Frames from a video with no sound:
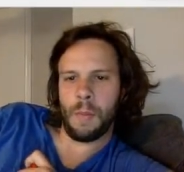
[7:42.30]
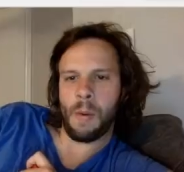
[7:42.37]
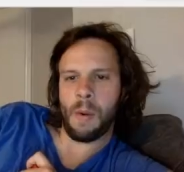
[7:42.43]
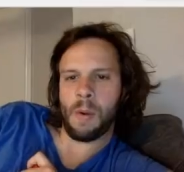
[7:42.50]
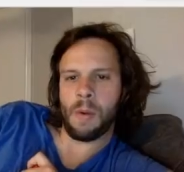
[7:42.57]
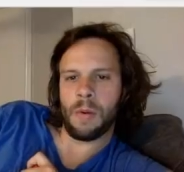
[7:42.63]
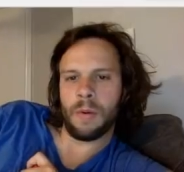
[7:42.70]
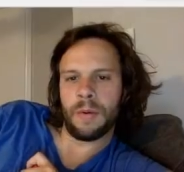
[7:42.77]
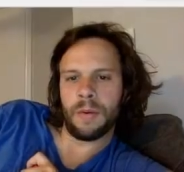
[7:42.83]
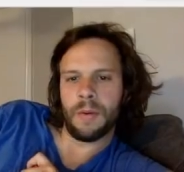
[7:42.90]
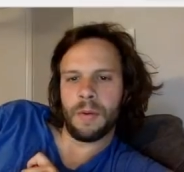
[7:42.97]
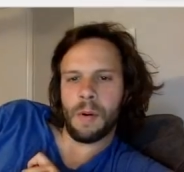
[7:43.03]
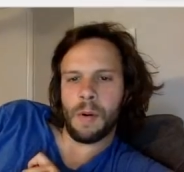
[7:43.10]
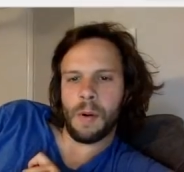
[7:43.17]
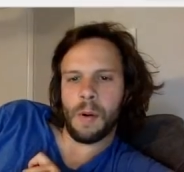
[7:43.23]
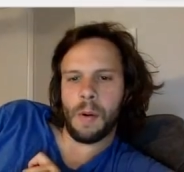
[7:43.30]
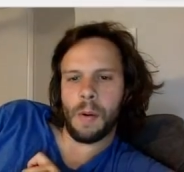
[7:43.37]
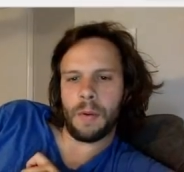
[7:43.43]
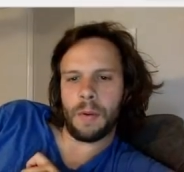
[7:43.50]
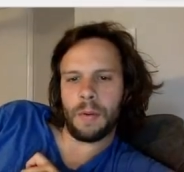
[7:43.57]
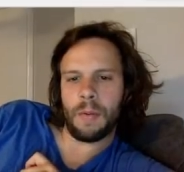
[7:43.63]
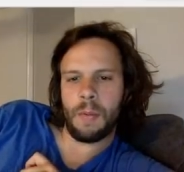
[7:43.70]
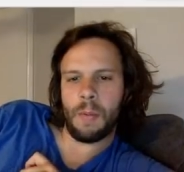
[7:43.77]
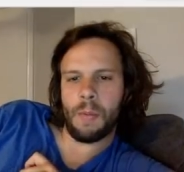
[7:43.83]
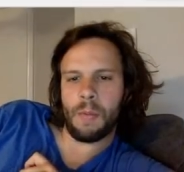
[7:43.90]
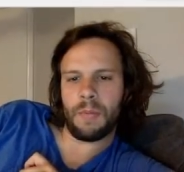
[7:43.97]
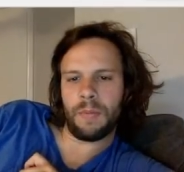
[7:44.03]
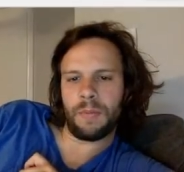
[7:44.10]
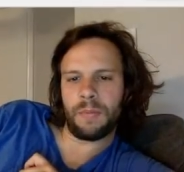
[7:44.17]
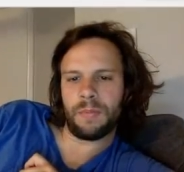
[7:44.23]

(no one is talking)